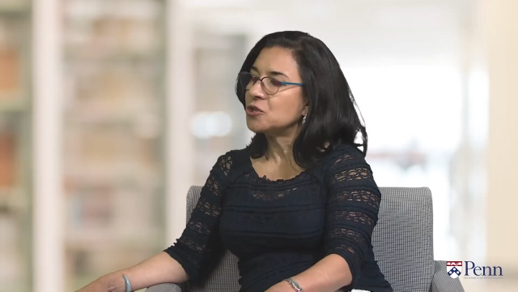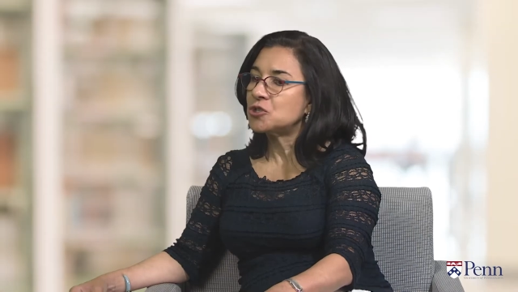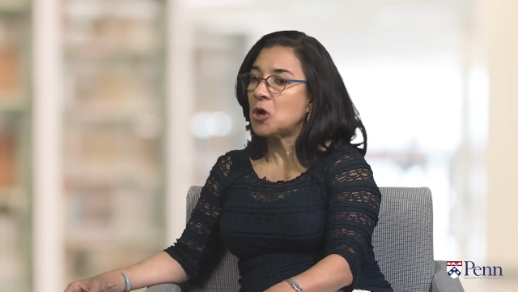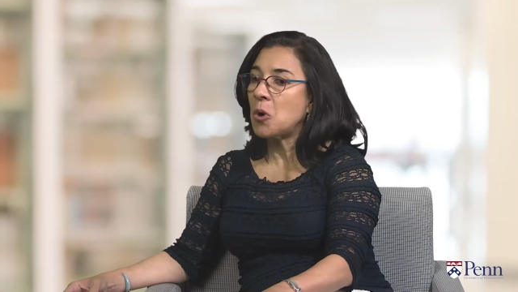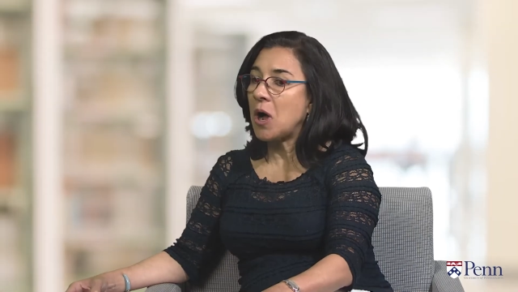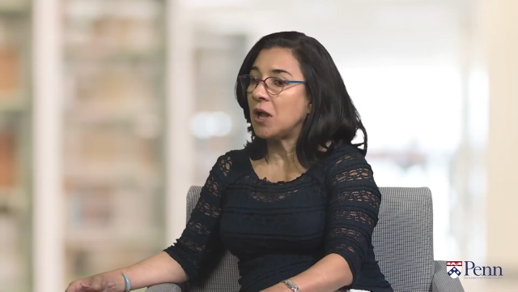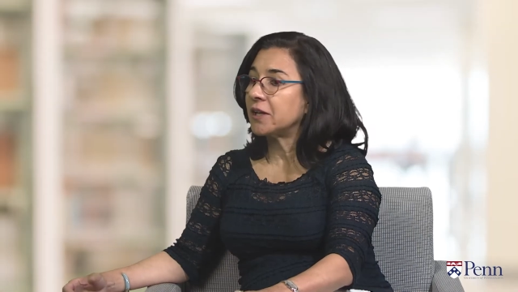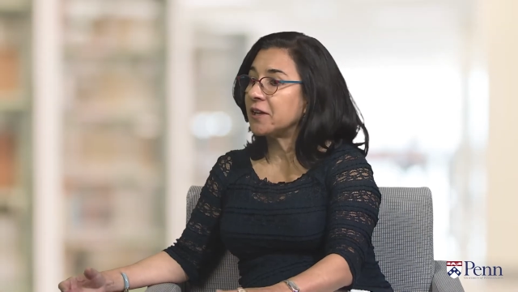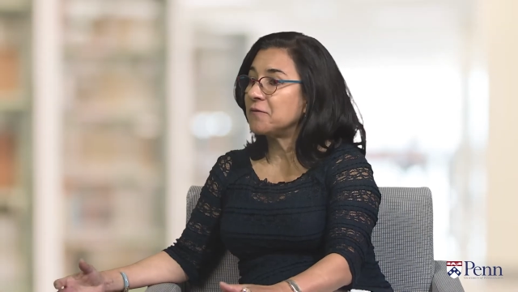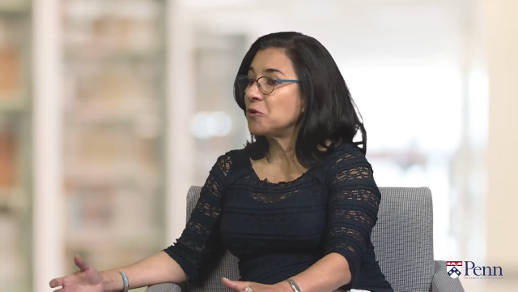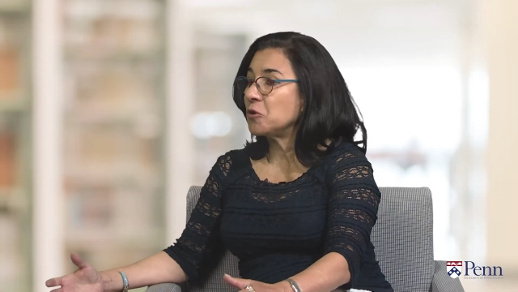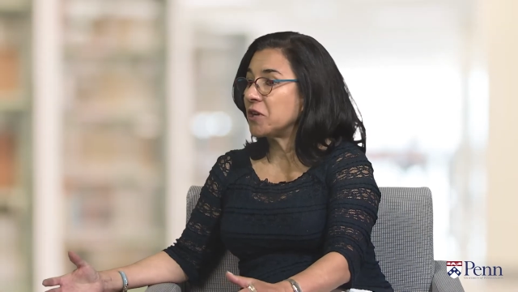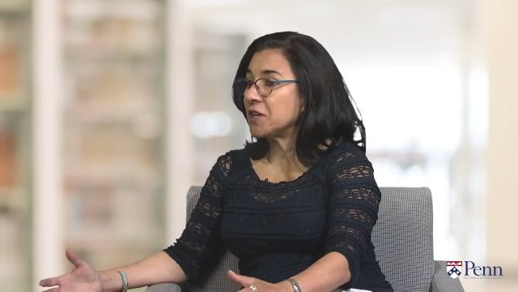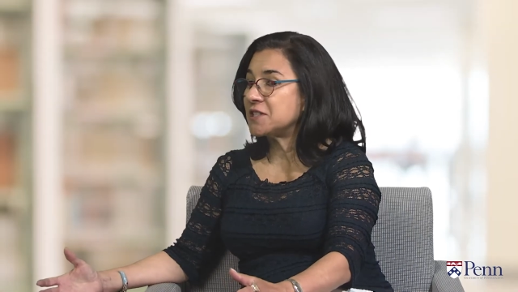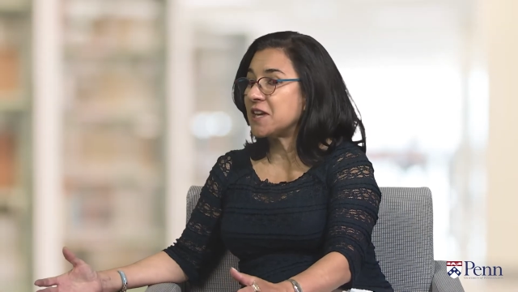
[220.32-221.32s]
So I'll give
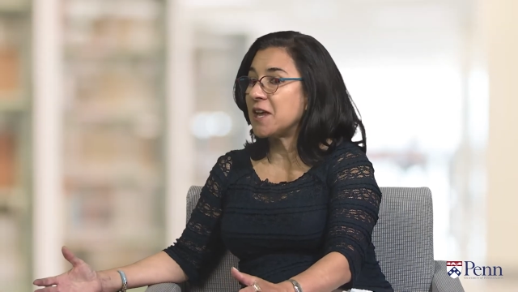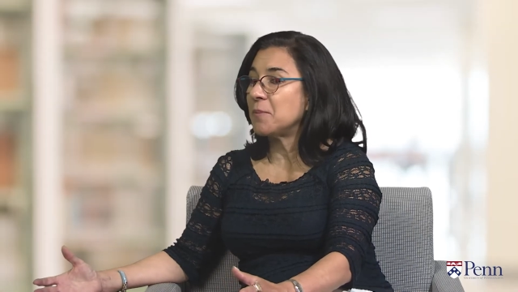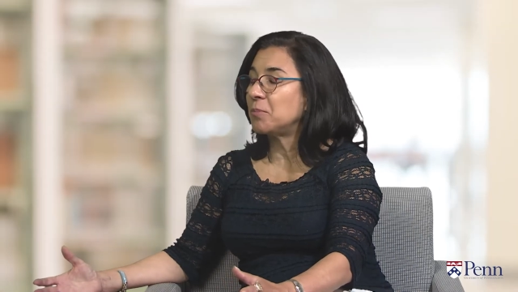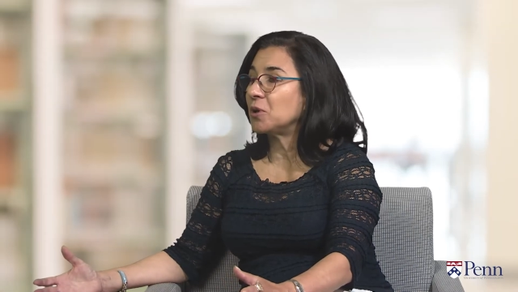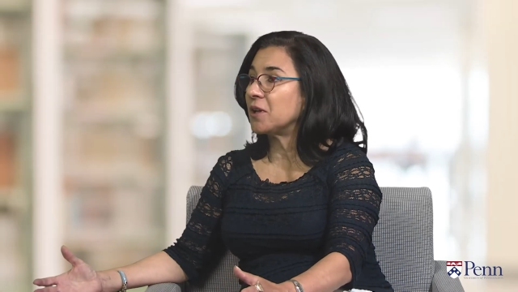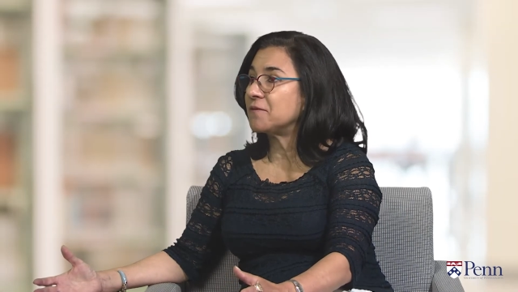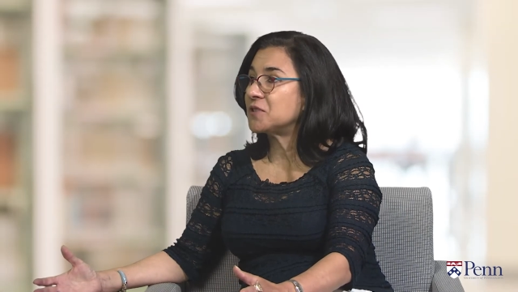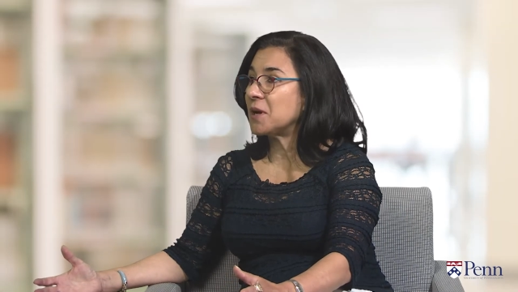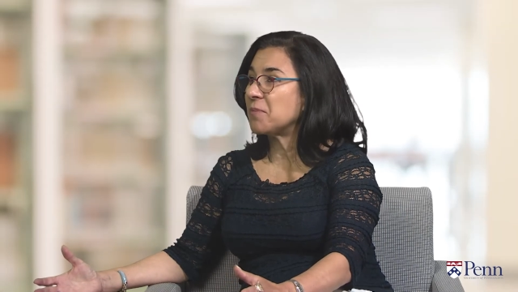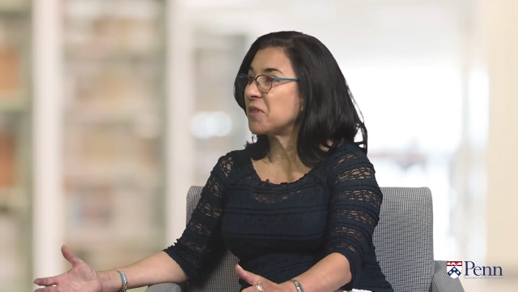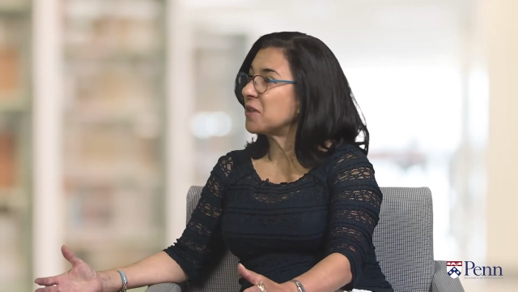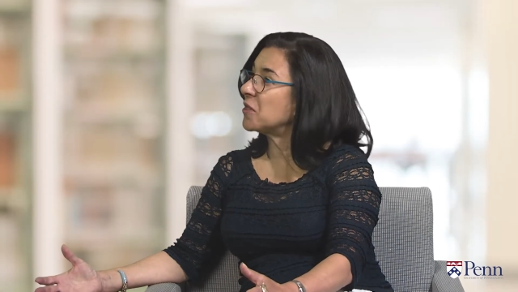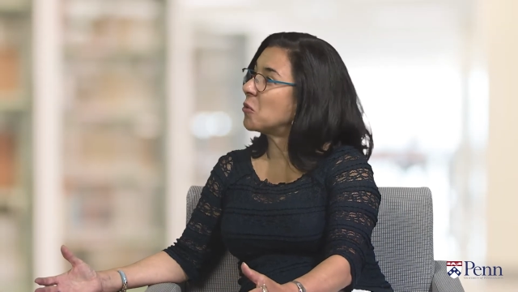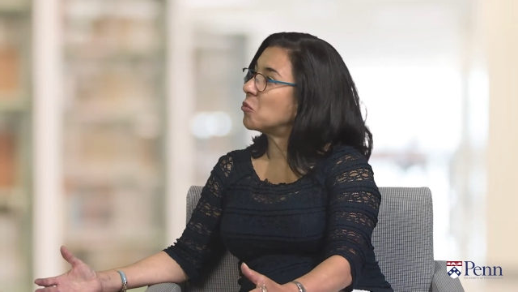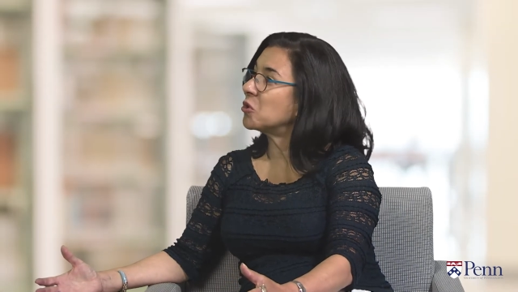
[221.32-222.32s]
you an example of
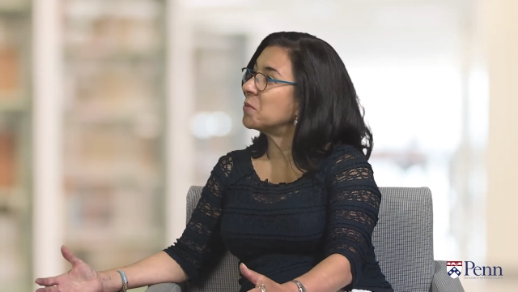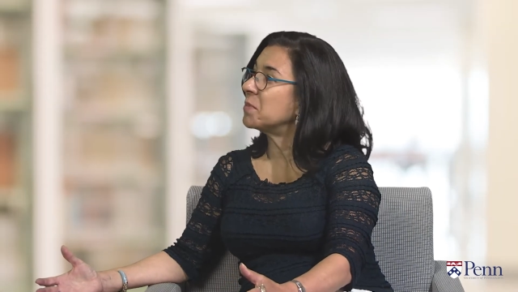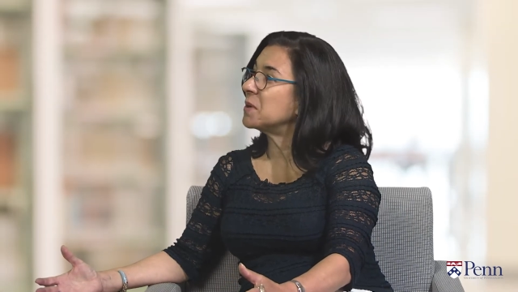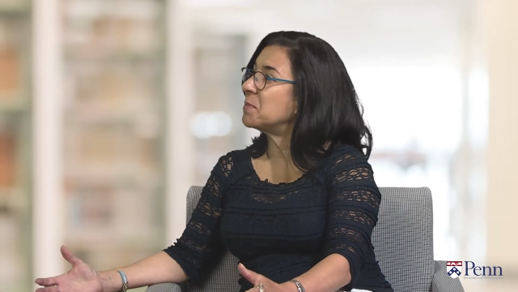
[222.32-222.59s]
something that wouldn't